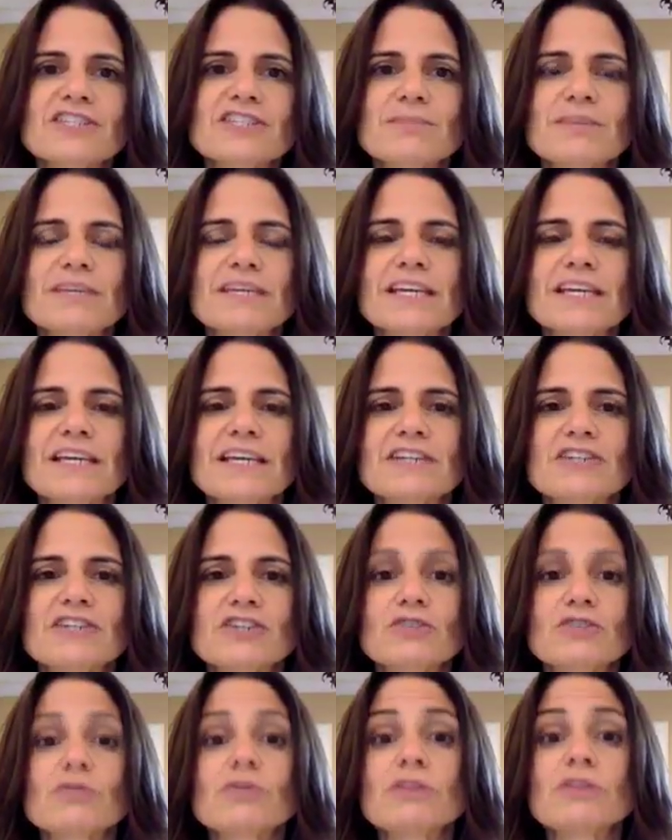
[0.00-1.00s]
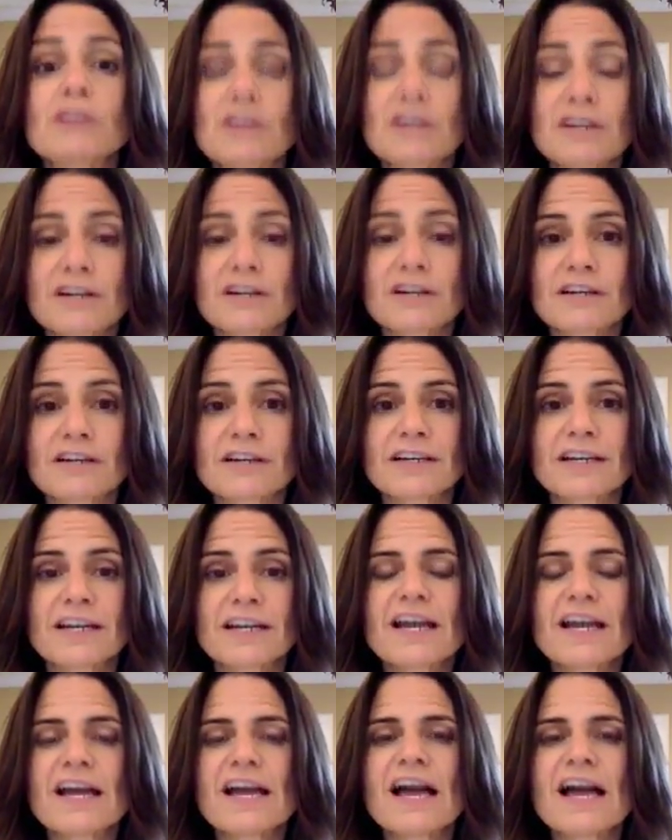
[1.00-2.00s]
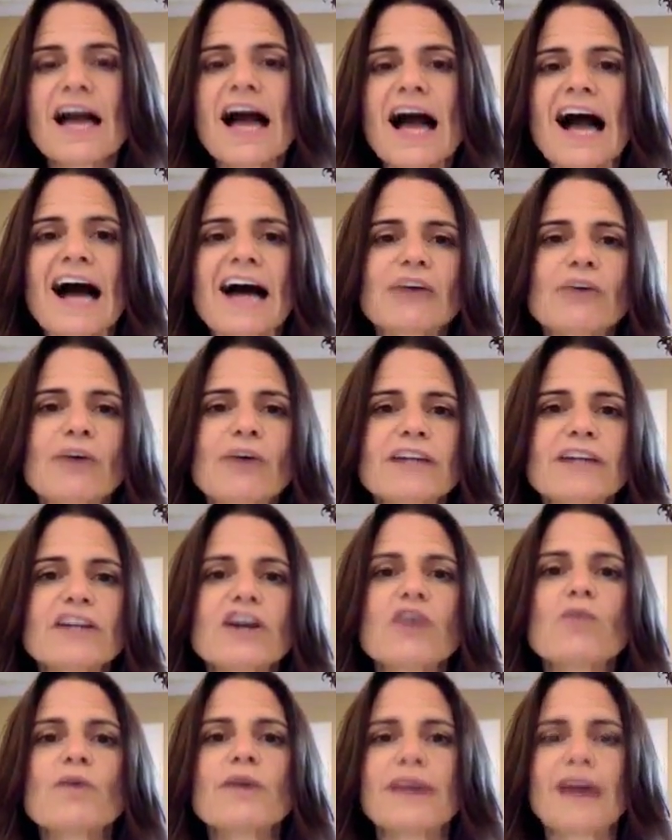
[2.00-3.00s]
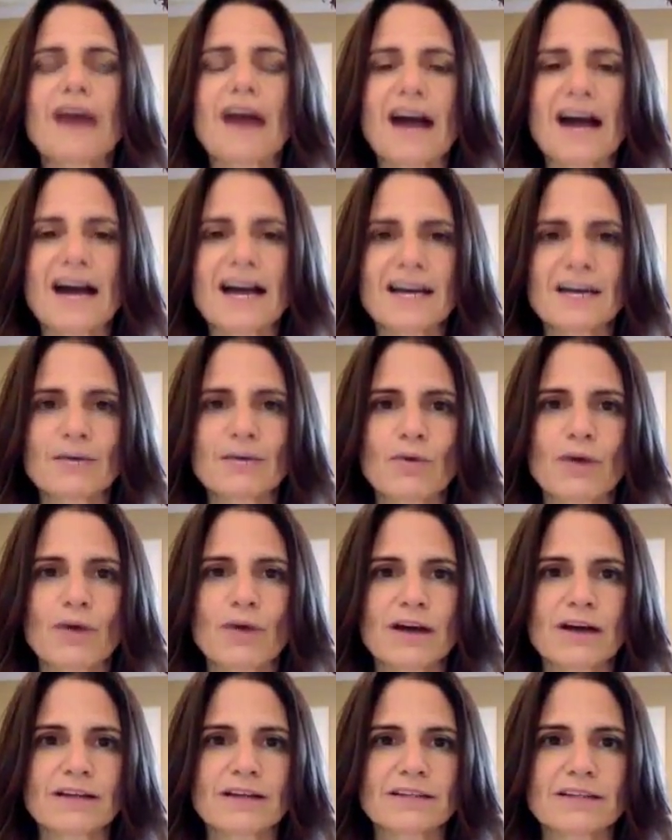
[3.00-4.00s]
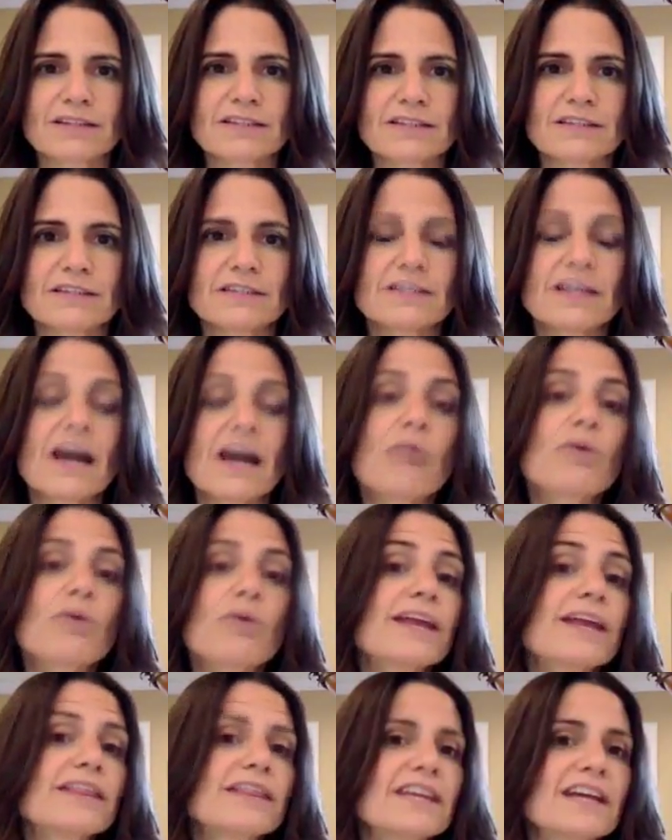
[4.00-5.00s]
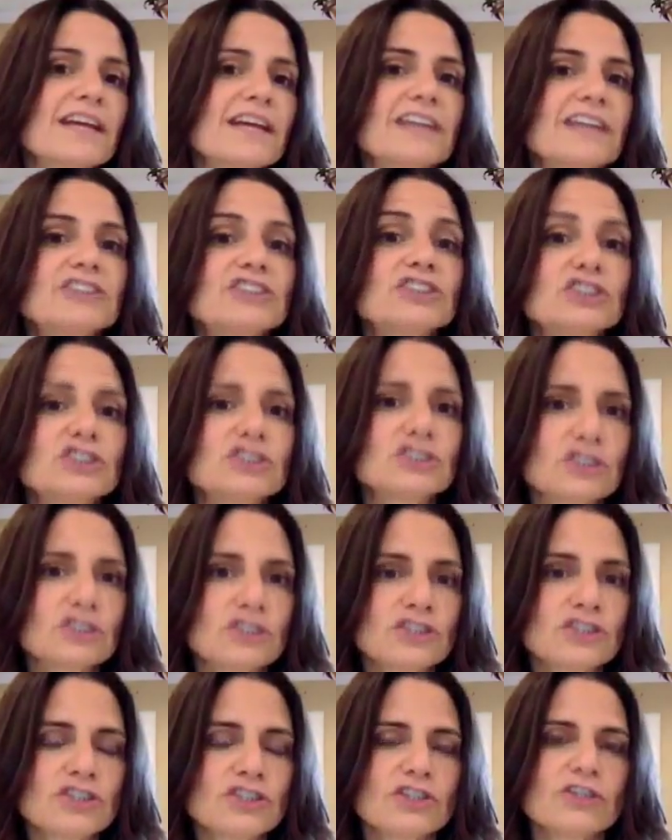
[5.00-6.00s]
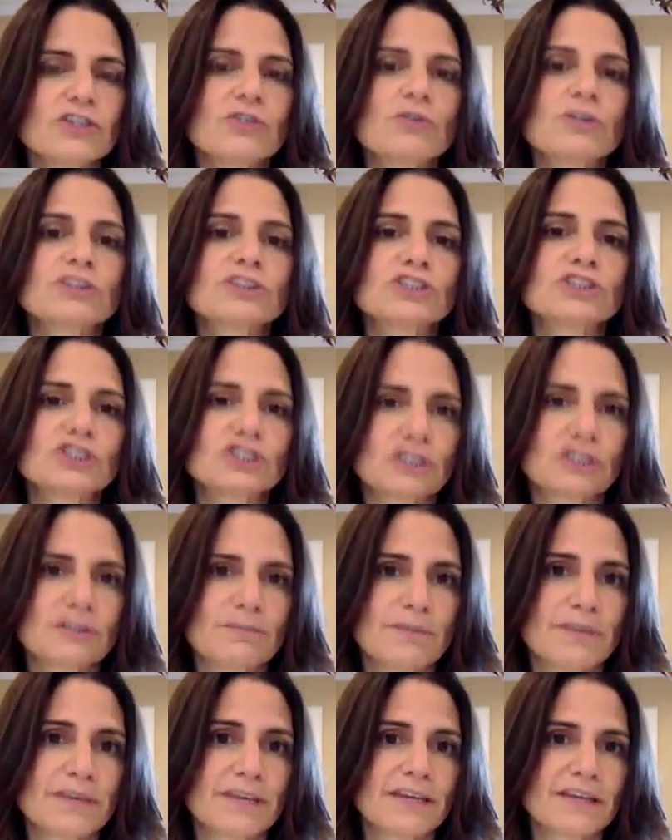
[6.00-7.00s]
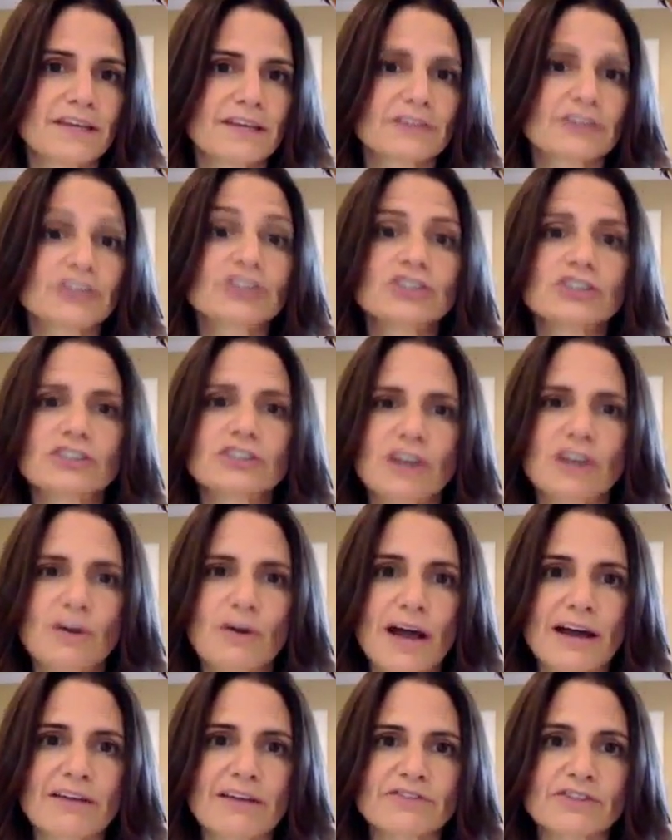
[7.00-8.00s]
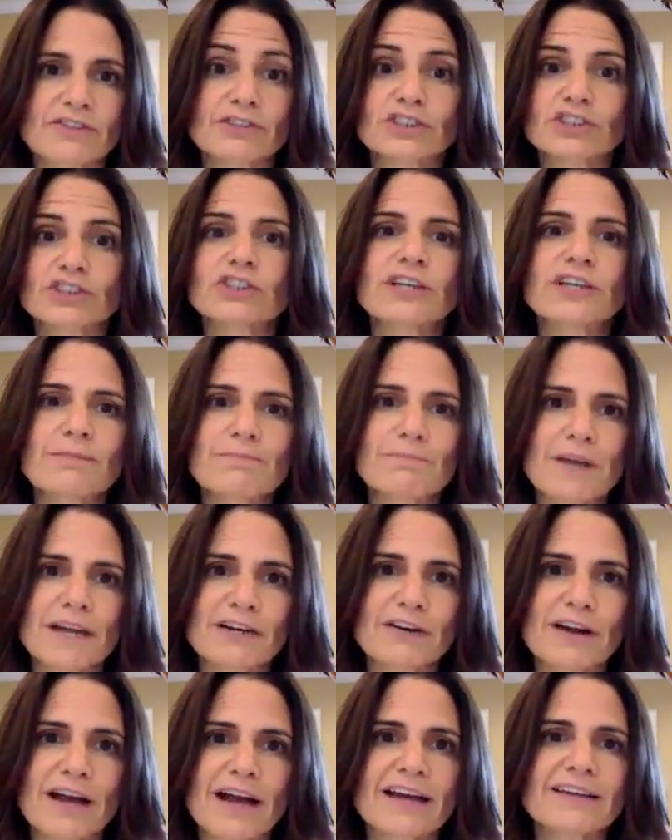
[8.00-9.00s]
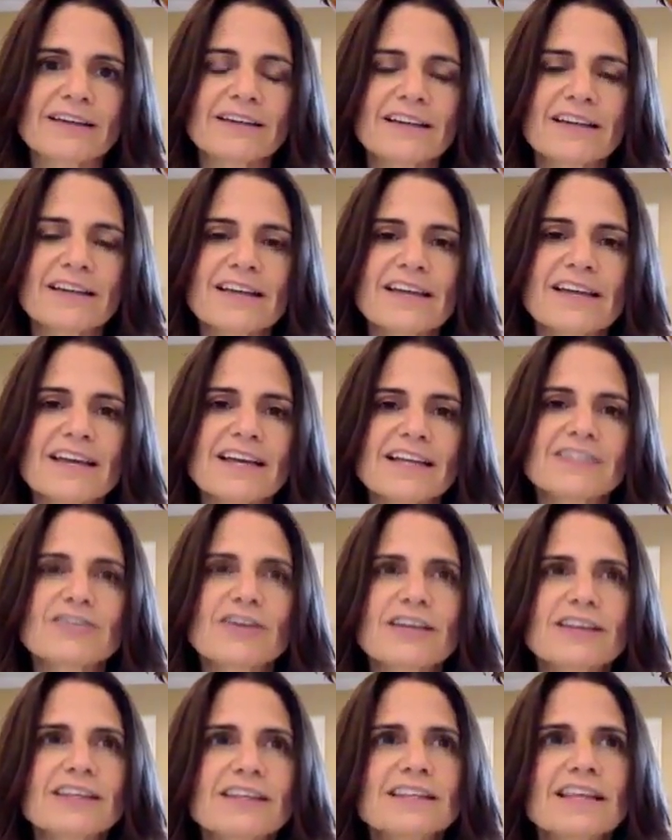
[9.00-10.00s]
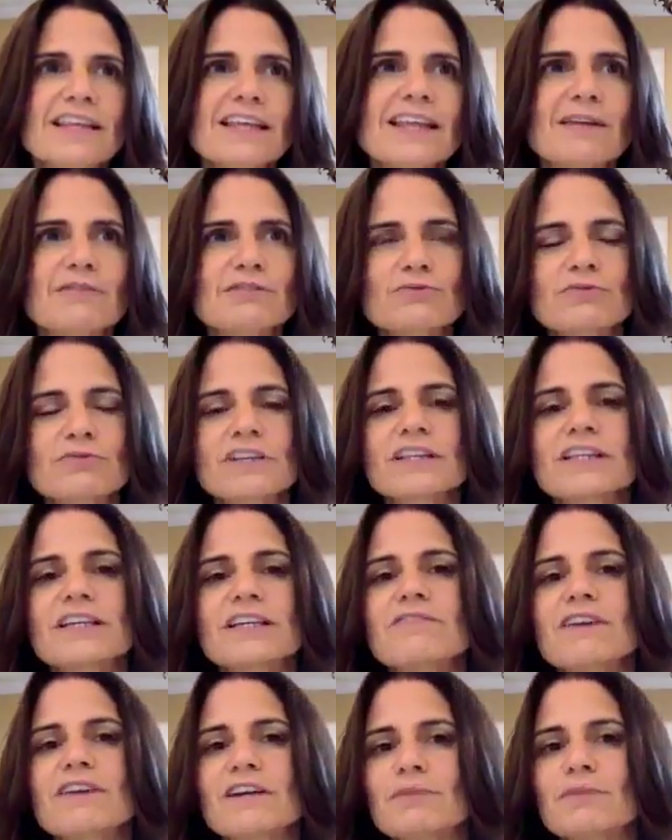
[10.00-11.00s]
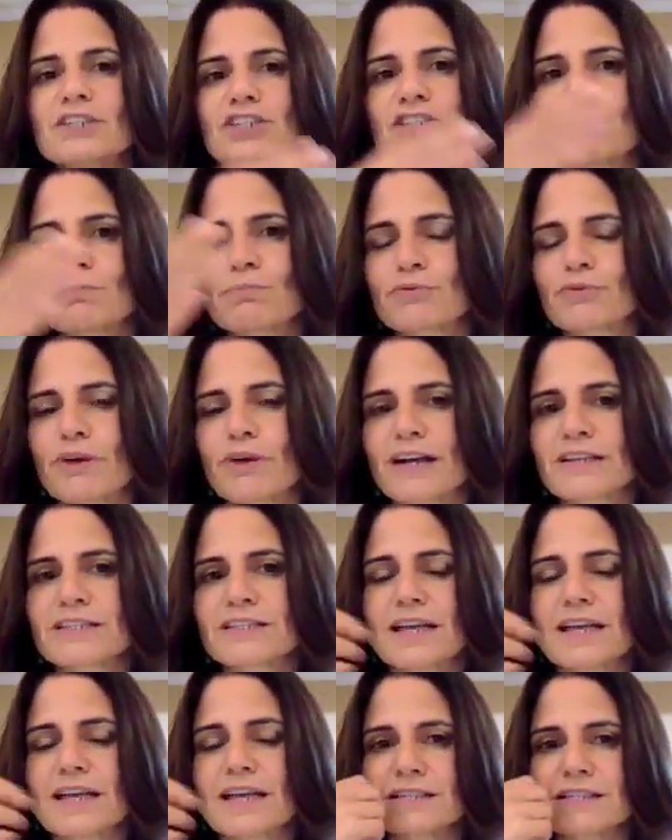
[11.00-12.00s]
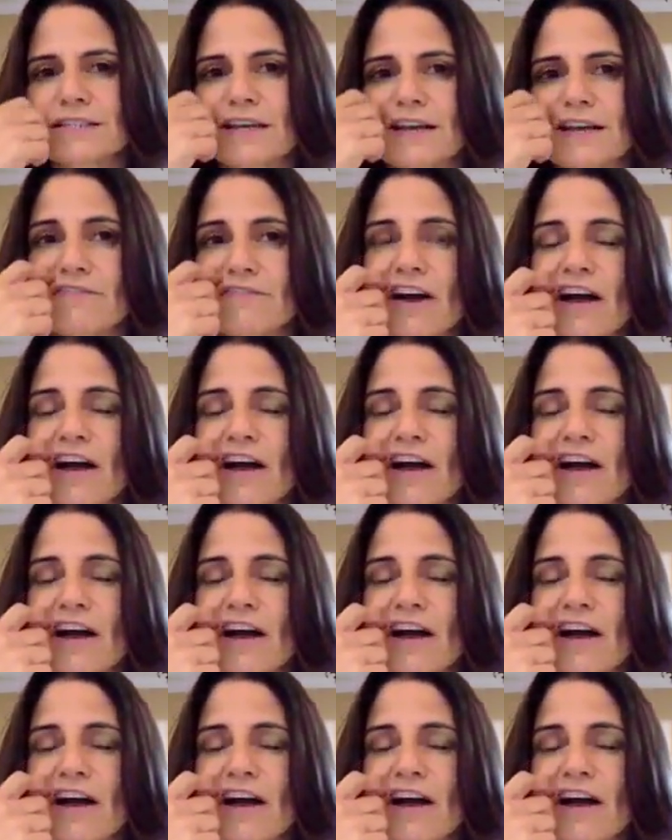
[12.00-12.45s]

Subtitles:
to begin to learn, how do I know what I want, not what I think I should do or should be or should go after or should get better at. And so I think that was really very much the process of